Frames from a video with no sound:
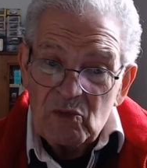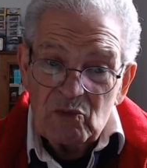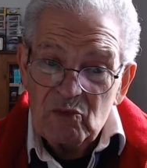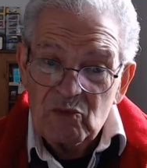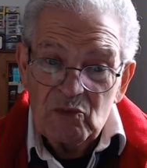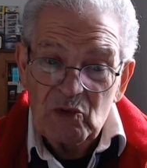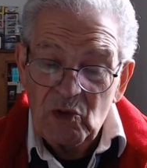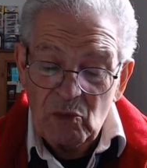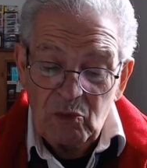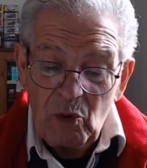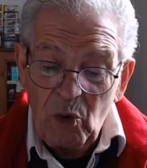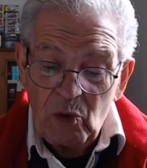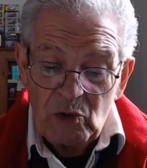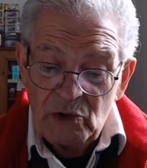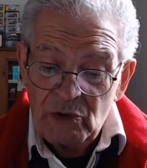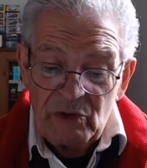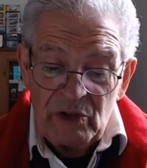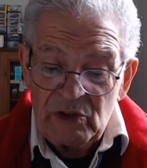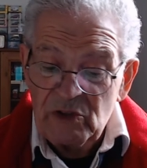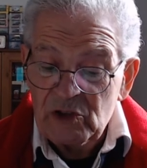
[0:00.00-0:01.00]
The water
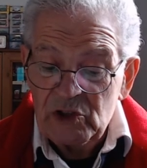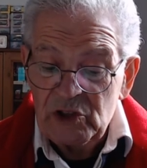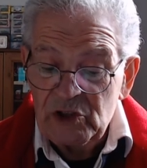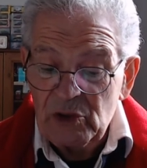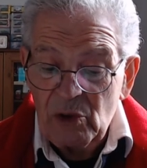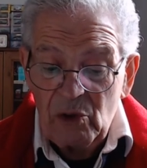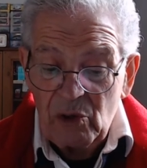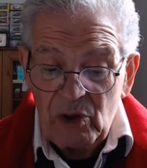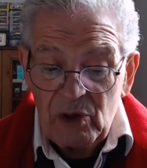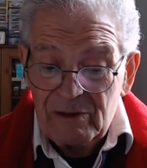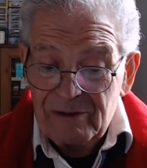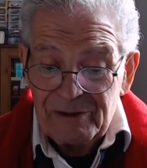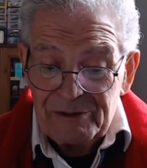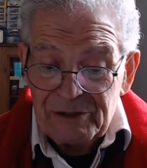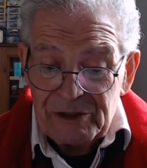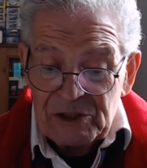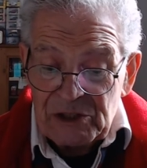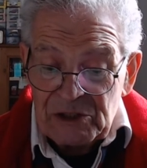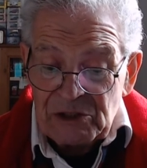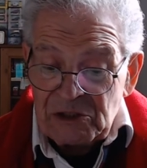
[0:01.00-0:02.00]
in the sewer
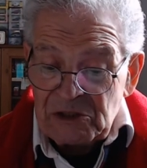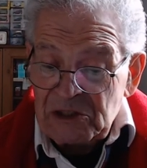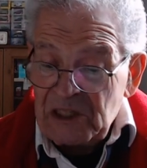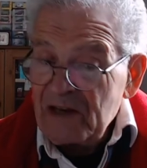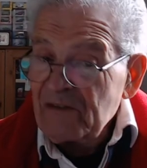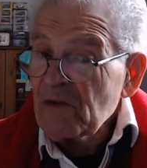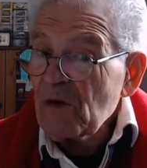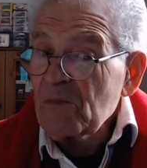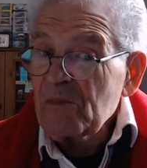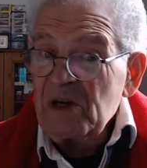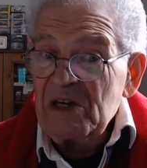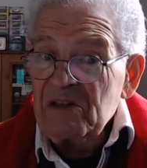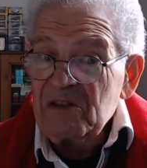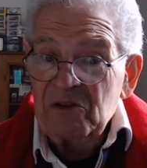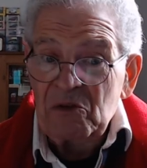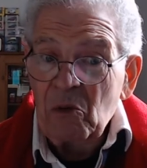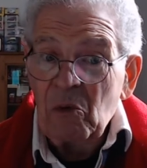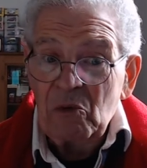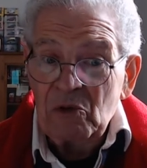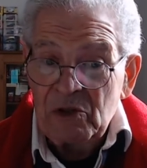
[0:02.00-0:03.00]
can never be
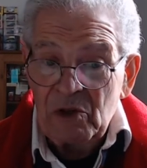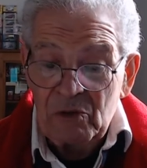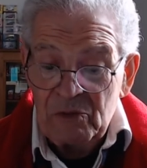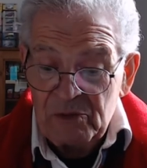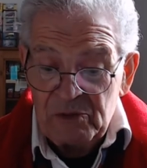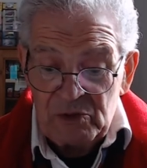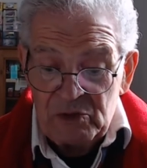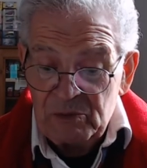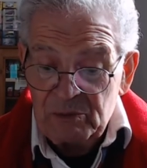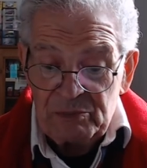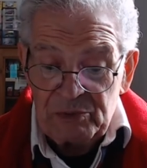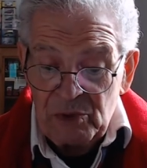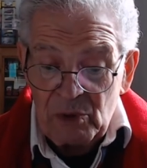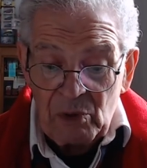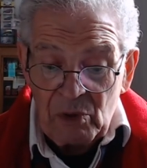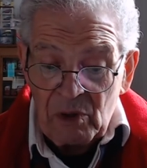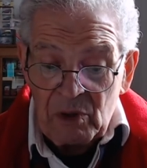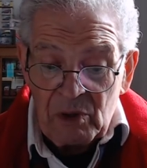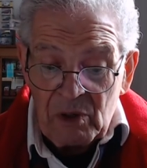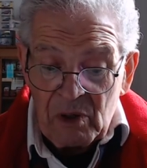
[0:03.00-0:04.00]
thought of as
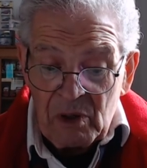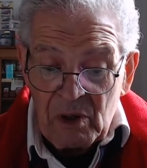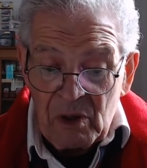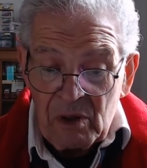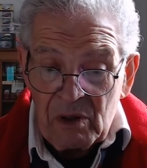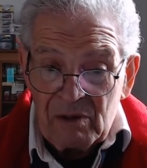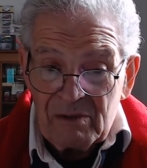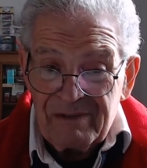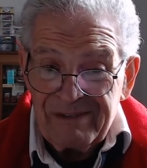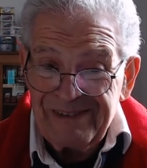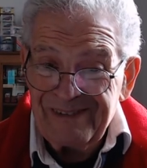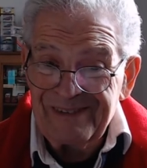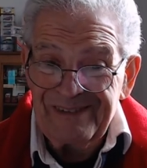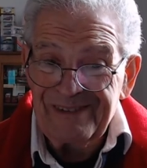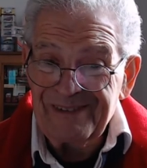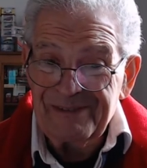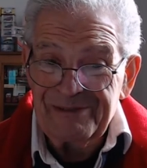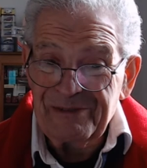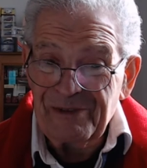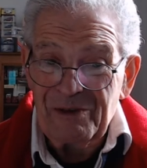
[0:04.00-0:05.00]
pure. For,
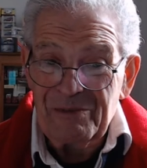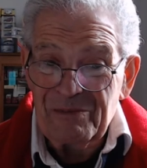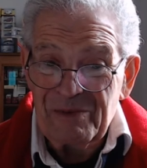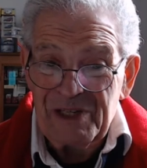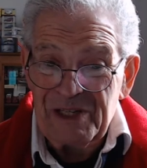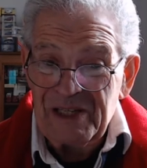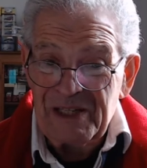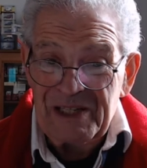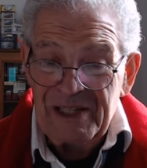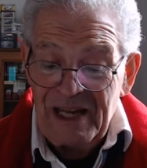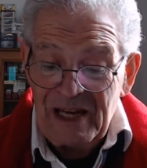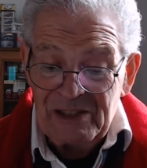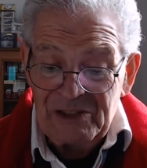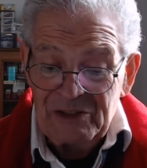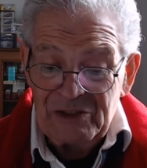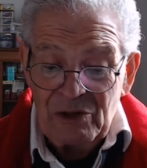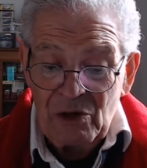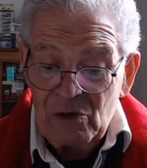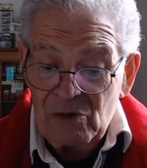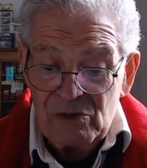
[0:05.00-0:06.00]
for me it has
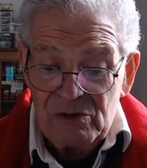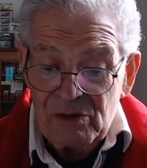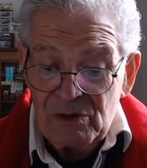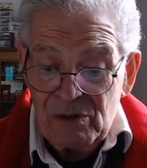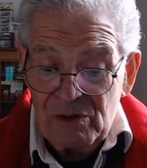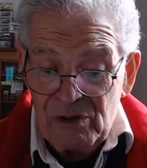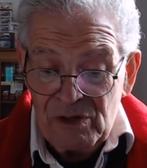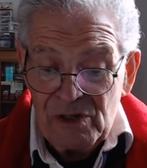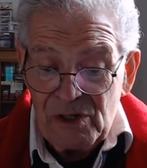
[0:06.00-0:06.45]
no lure.